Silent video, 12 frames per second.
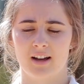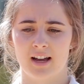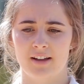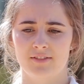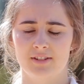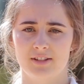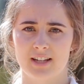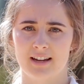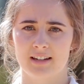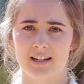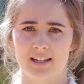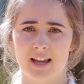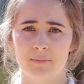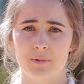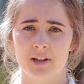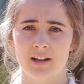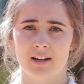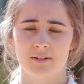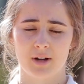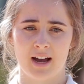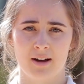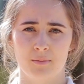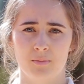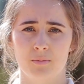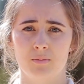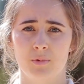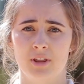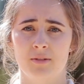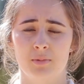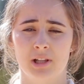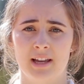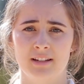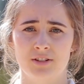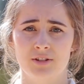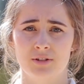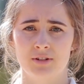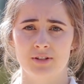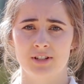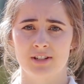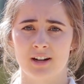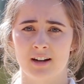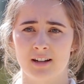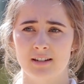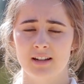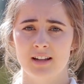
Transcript: I've taken a gap year um, with the plan to start